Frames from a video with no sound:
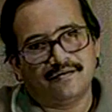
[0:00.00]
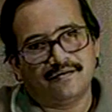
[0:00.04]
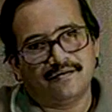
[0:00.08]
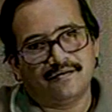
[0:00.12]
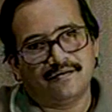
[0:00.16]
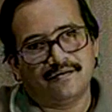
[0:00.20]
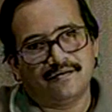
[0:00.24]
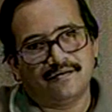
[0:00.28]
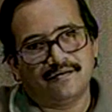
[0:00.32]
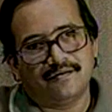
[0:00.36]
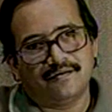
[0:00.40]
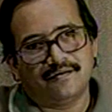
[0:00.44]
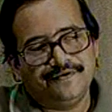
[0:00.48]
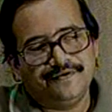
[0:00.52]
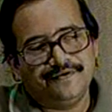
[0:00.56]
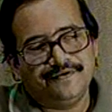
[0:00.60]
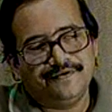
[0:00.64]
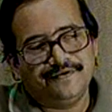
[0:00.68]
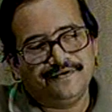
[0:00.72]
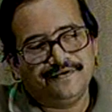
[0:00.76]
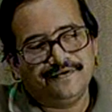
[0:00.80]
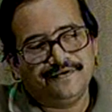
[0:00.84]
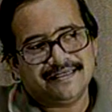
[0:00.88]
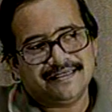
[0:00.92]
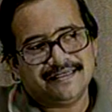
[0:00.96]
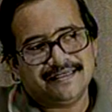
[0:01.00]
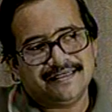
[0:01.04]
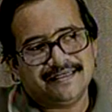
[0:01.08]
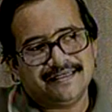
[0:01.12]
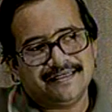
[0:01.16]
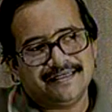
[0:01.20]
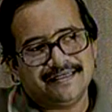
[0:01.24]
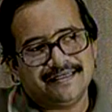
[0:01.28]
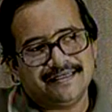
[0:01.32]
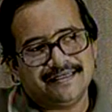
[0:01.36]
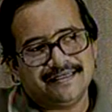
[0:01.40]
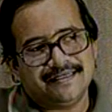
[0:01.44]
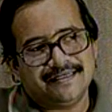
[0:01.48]
coefficients,
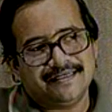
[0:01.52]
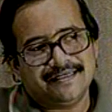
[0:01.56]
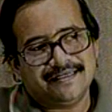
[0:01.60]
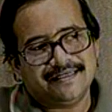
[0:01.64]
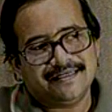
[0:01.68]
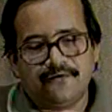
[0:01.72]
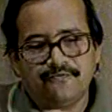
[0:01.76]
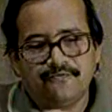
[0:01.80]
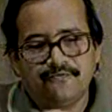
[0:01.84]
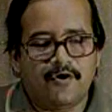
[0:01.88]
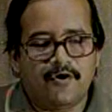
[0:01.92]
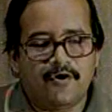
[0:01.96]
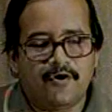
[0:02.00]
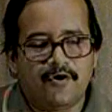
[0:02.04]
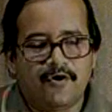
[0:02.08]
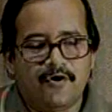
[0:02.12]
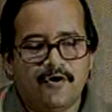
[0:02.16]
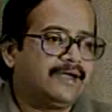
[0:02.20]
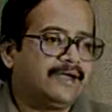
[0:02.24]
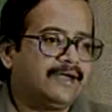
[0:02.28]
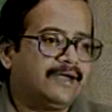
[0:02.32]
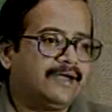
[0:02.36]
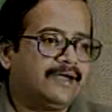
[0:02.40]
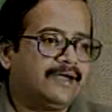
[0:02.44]
they form the vector